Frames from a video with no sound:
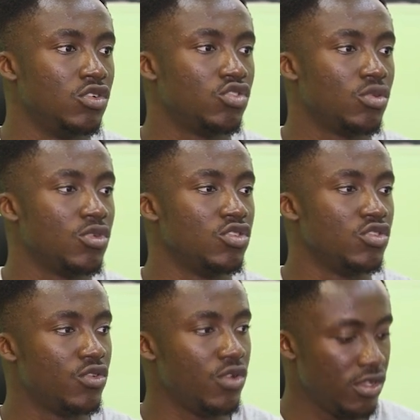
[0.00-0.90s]
So I'm going to
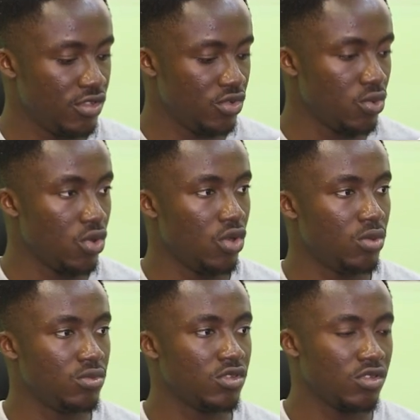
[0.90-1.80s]
create 2
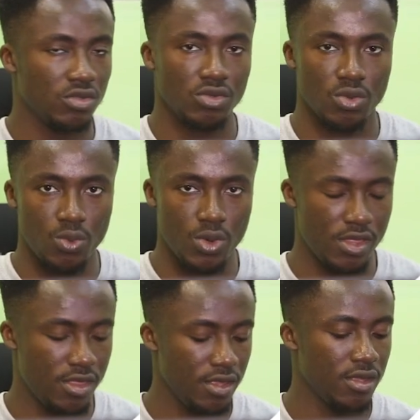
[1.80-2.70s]
columns
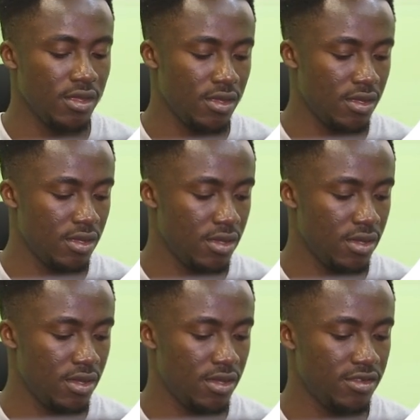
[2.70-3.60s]
with
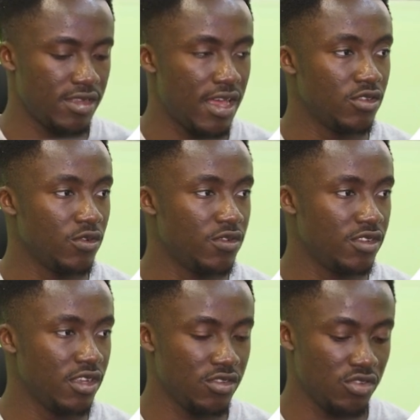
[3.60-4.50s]
a size of
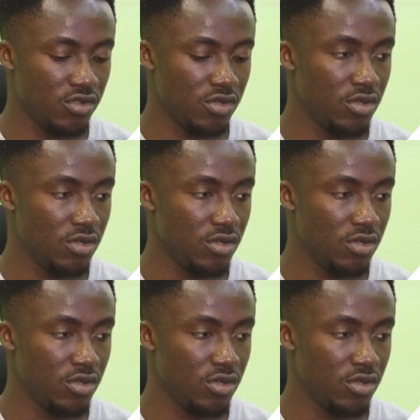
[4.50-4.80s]
6.